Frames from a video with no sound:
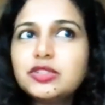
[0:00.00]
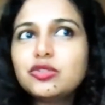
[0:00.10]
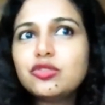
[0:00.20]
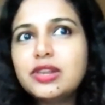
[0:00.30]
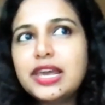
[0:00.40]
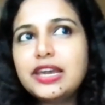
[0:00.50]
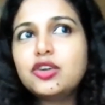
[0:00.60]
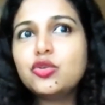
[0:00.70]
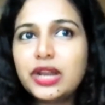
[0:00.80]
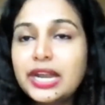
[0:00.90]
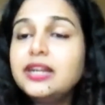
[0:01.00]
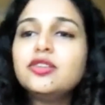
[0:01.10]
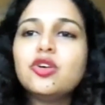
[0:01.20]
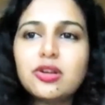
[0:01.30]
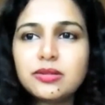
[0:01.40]
like
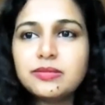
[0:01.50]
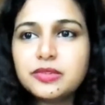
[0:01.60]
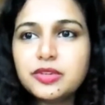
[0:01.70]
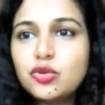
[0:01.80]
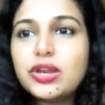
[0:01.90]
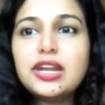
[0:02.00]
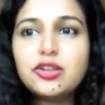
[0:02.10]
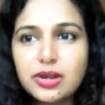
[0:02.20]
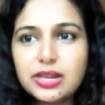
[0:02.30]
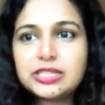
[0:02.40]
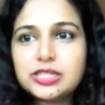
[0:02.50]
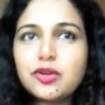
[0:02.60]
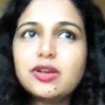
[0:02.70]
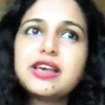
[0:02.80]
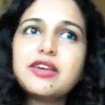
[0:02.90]
curate your list,
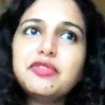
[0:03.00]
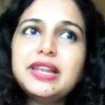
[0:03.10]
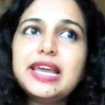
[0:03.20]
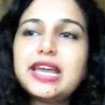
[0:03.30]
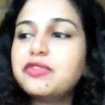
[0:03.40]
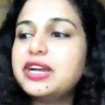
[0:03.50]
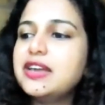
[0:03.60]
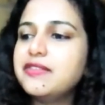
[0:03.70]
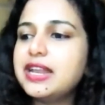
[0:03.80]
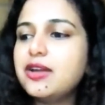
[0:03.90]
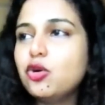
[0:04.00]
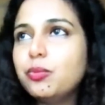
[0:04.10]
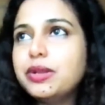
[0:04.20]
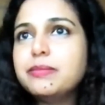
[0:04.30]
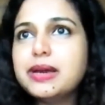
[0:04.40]
because I feel like every day when I
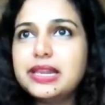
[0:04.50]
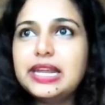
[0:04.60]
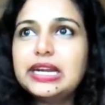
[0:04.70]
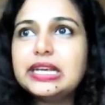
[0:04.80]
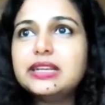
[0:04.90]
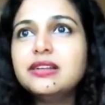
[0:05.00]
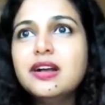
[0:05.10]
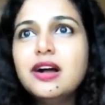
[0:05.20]
open my LinkedIn,